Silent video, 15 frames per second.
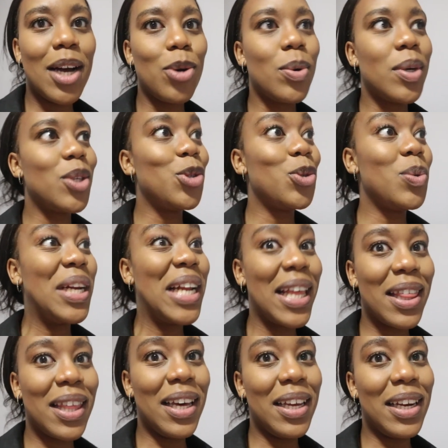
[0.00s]
I don't want to do
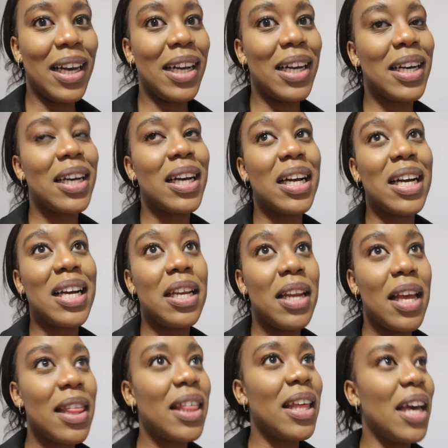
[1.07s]
nothing, like
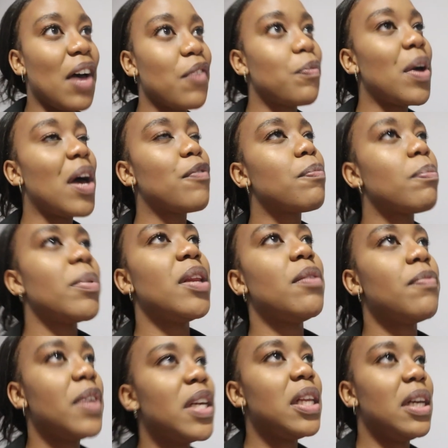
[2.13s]
nothing. I've
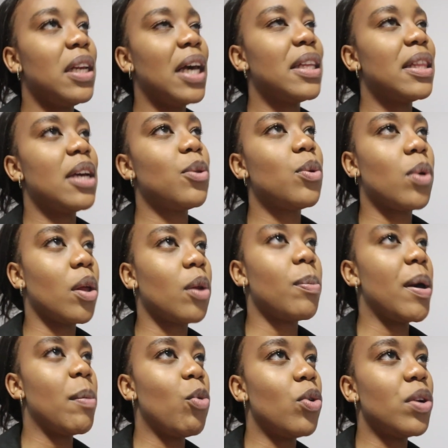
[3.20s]
been feeling like that throughout
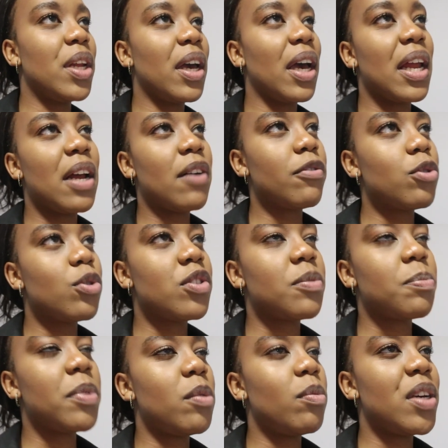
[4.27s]
my morning, and I've
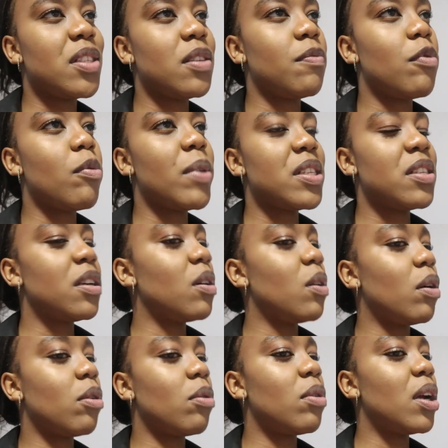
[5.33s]
just been waiting for my take a
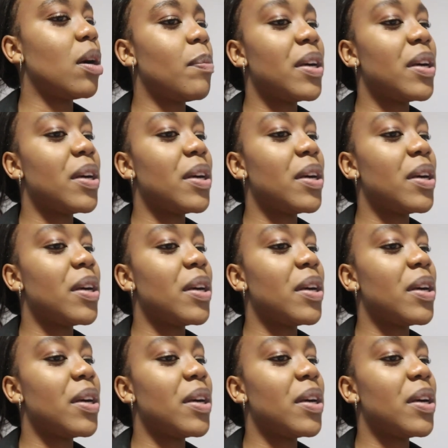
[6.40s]
lot order.